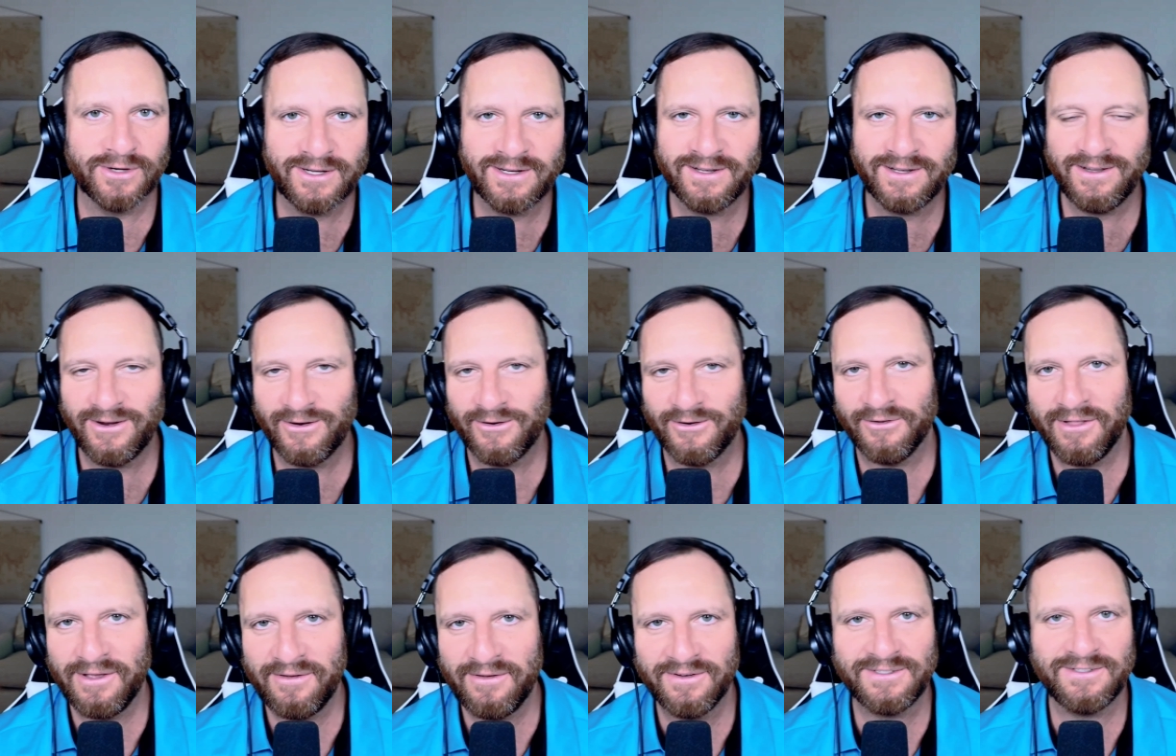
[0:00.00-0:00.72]
And, you know,
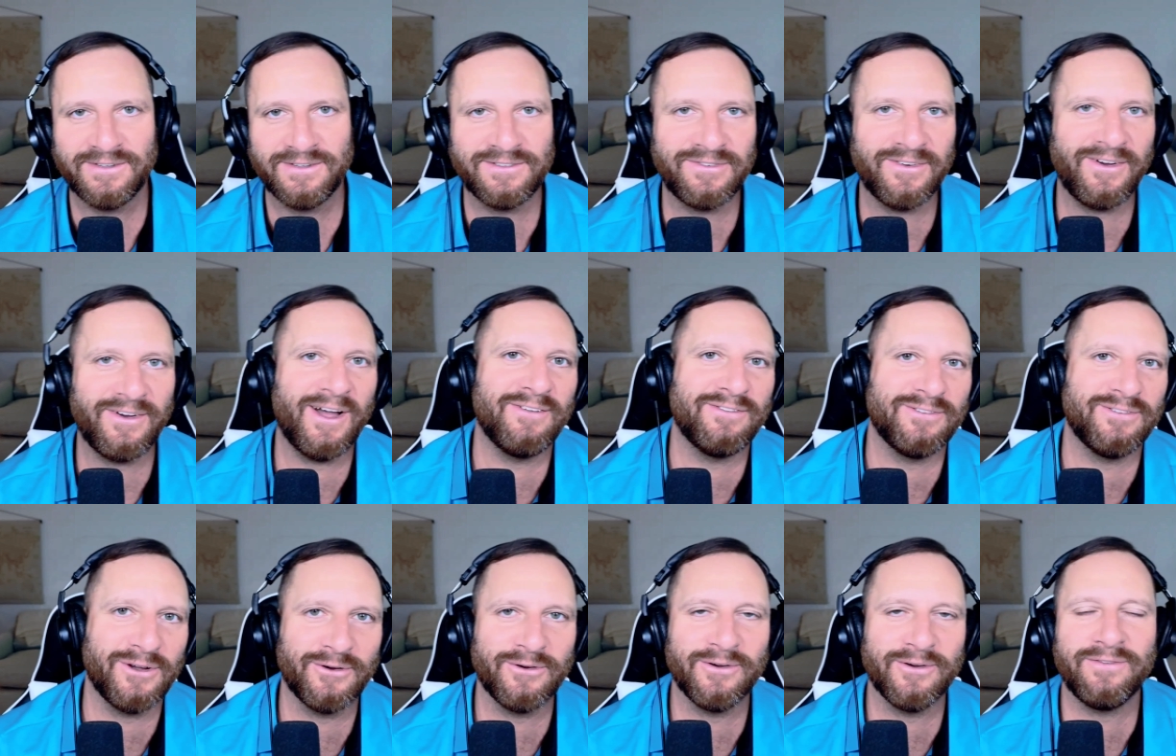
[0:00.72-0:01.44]
leave us a five
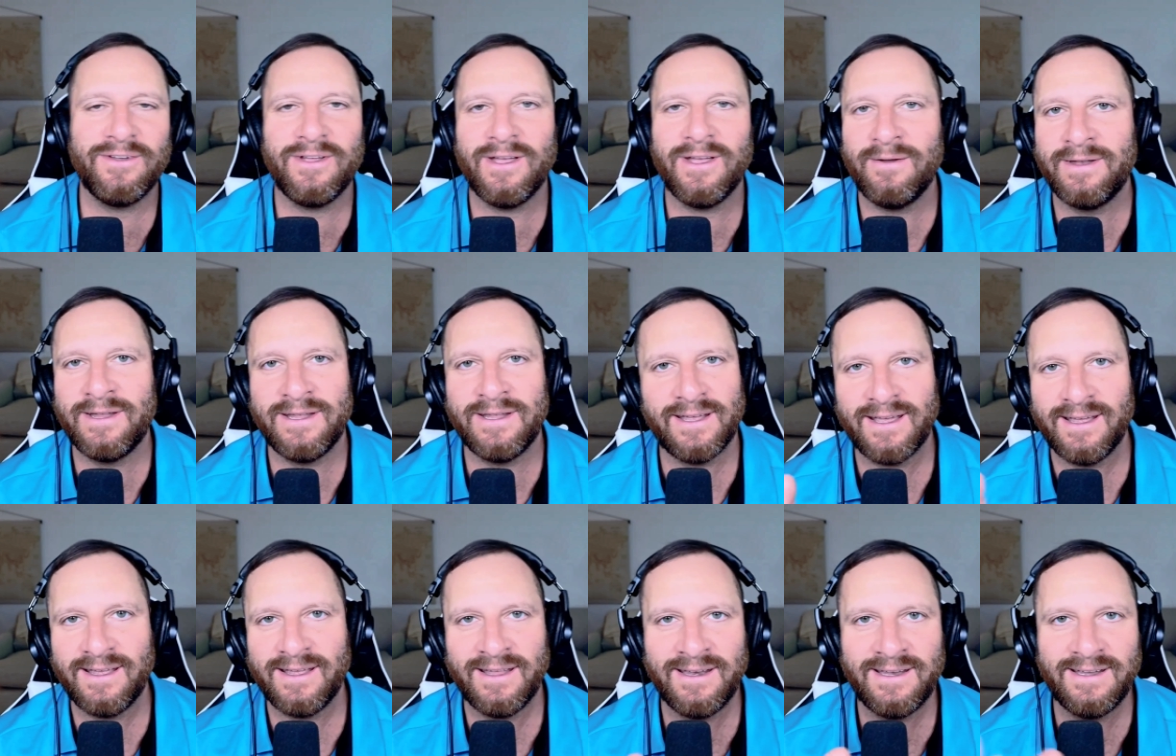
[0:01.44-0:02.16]
star review. And
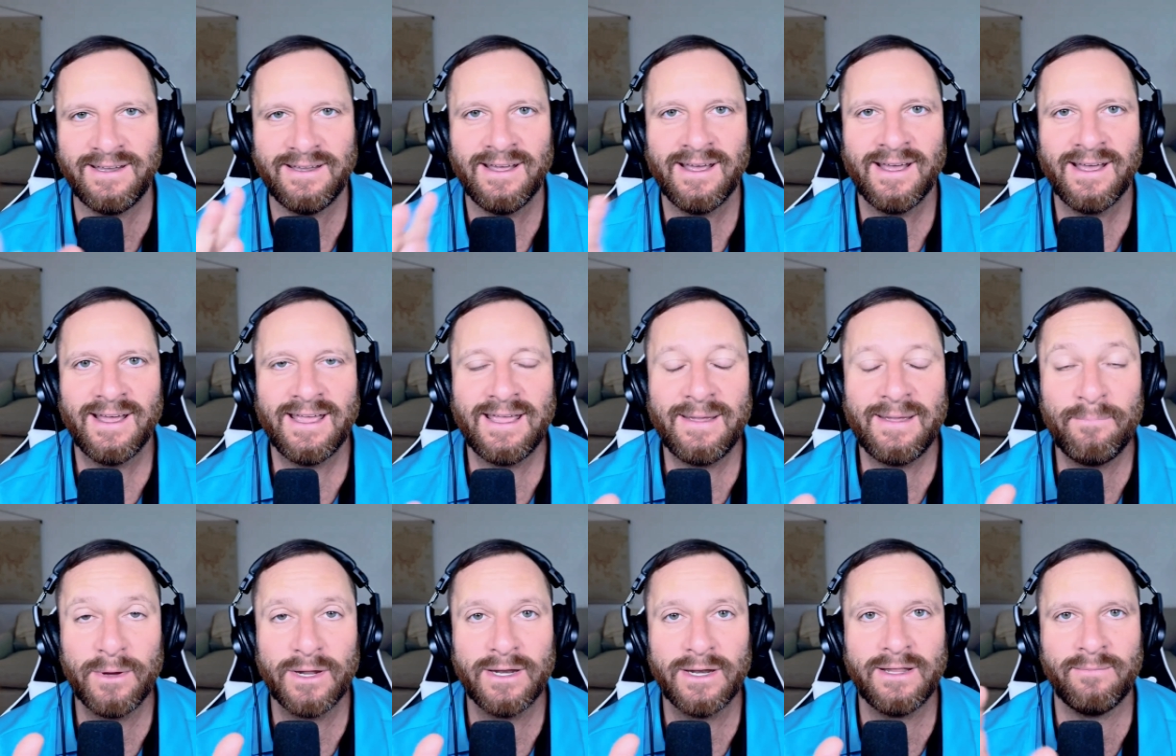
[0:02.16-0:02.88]
he, and he, he
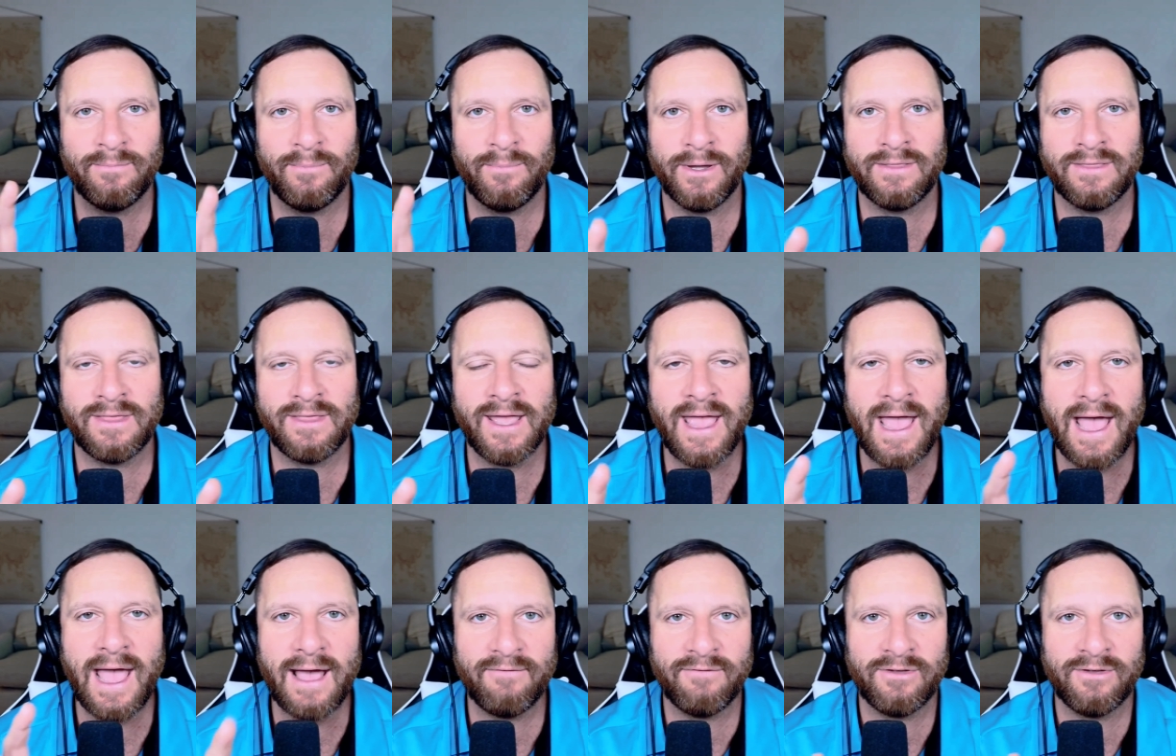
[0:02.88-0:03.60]
but it but they
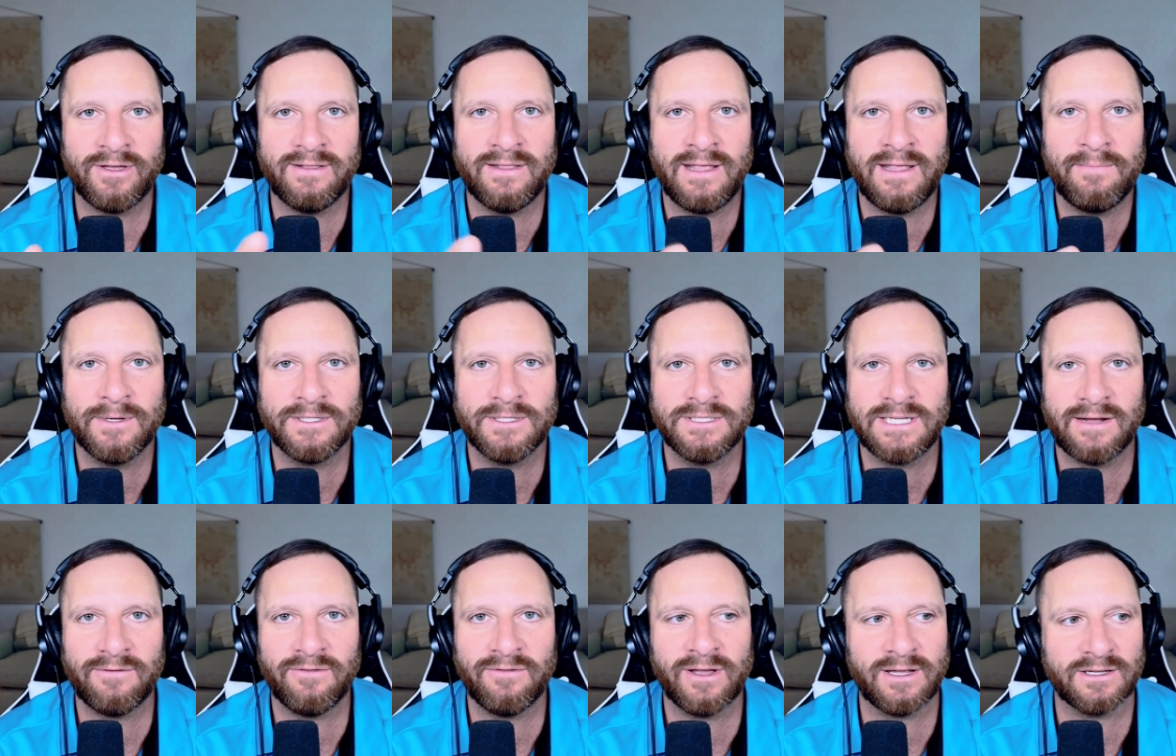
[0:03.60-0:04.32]
have it they must
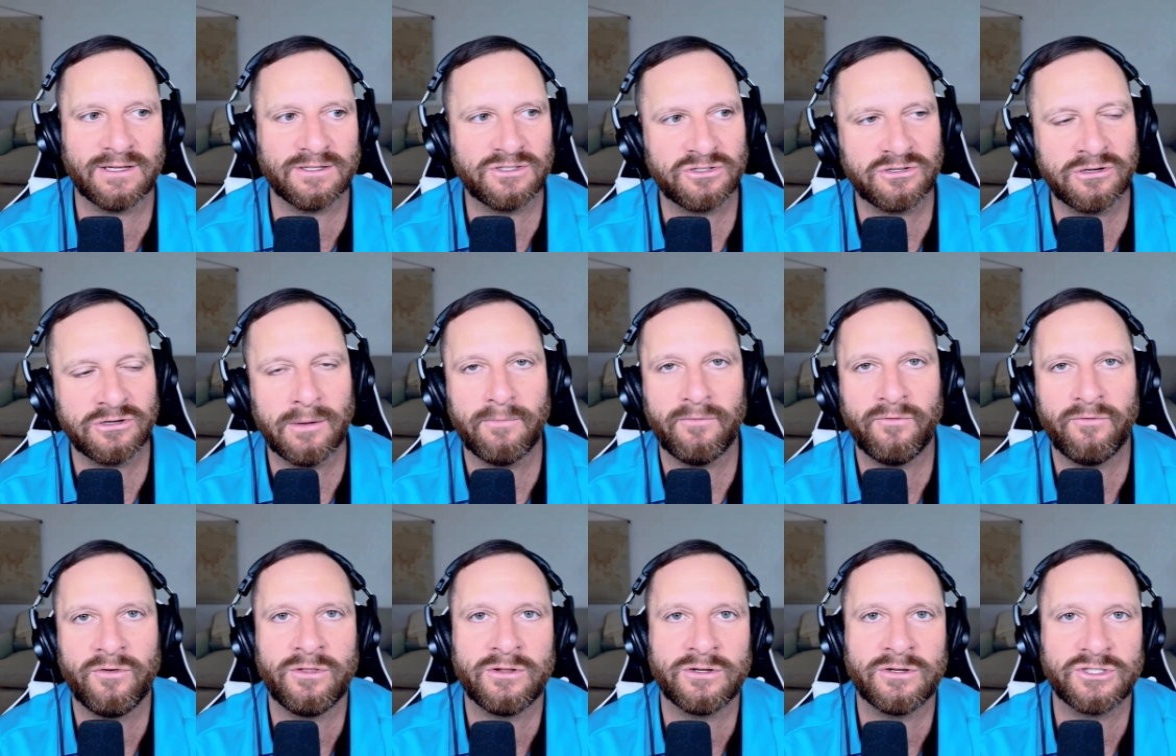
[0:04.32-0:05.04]
have like a
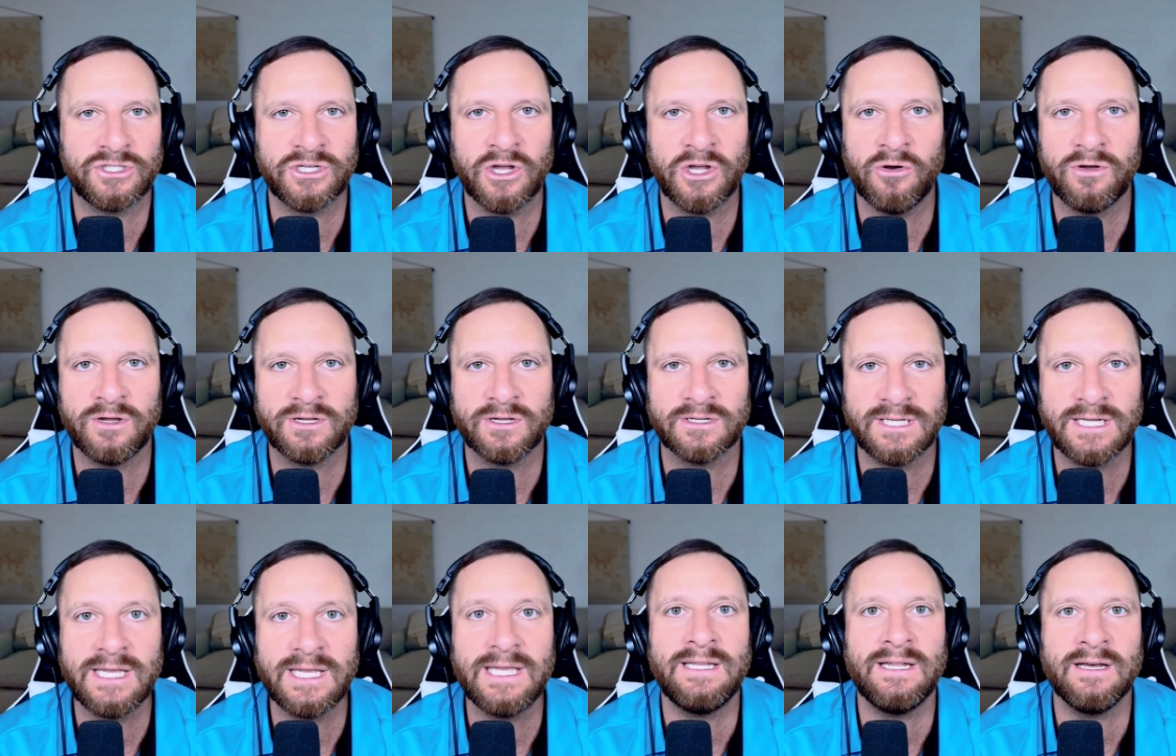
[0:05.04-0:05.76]
script for their show because
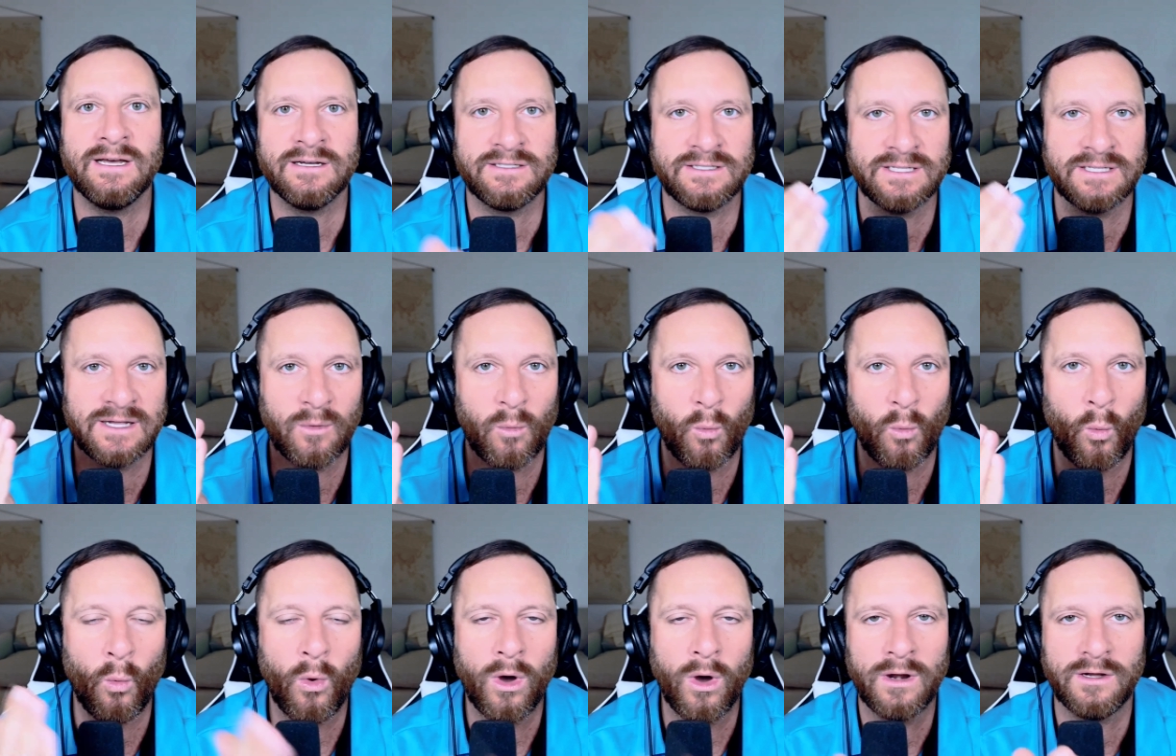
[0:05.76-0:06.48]
he does it
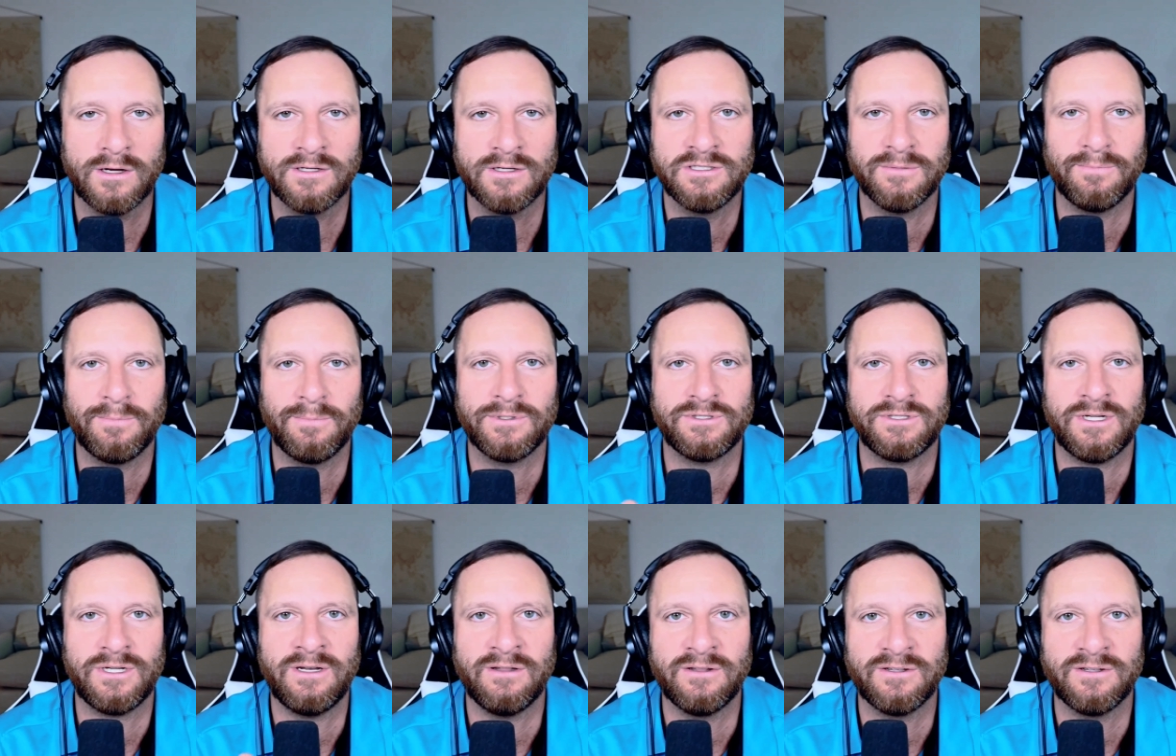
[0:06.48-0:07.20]

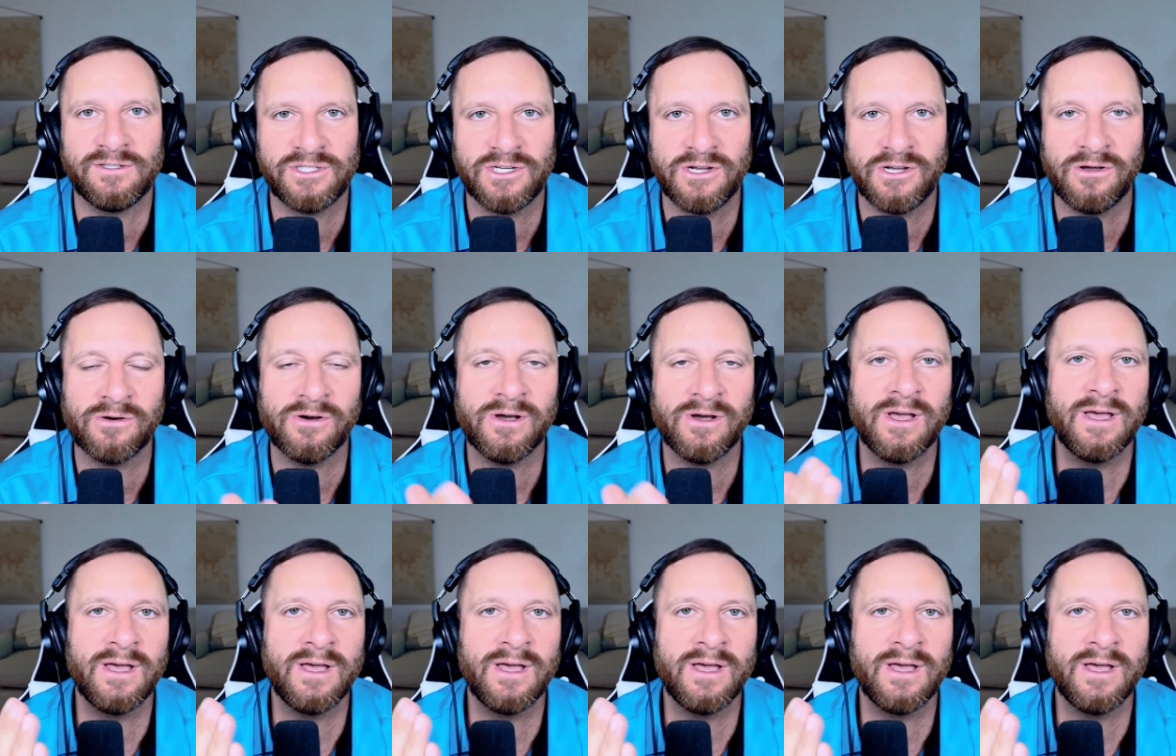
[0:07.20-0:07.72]
100% of the show